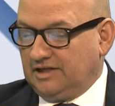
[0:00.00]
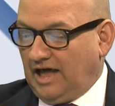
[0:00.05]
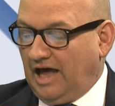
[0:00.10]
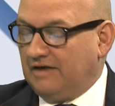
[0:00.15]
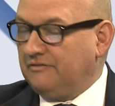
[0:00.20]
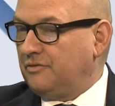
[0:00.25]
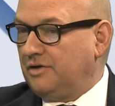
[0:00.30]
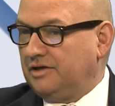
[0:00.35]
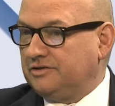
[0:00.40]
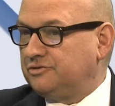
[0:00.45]

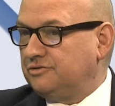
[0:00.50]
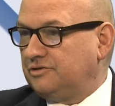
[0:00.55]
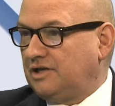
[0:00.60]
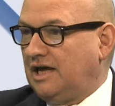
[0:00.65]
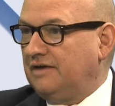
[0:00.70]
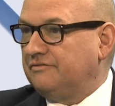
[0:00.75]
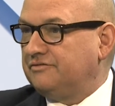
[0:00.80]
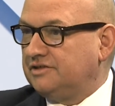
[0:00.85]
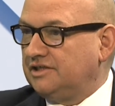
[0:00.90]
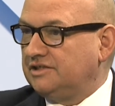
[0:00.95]
Everyone should
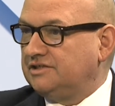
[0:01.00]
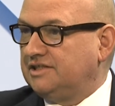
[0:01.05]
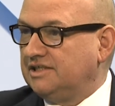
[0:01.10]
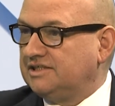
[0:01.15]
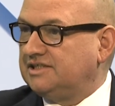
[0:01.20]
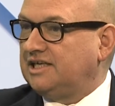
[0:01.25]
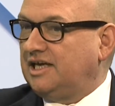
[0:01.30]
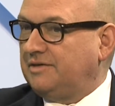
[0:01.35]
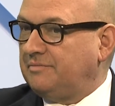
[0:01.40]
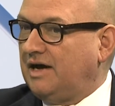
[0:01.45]
have the
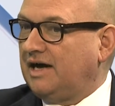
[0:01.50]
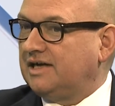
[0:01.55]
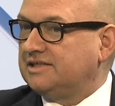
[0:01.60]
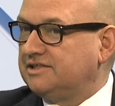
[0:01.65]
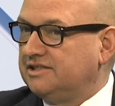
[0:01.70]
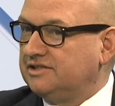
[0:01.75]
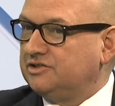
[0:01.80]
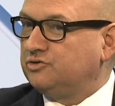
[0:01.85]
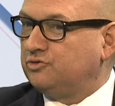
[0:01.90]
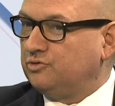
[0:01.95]
same
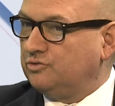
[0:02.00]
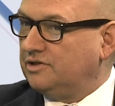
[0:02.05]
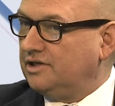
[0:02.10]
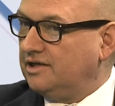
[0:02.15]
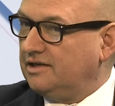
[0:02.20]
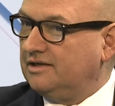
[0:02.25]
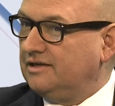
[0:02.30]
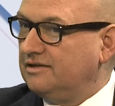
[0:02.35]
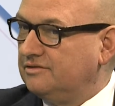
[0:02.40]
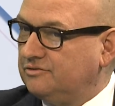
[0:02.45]
access to
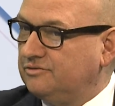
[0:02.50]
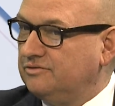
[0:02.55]
the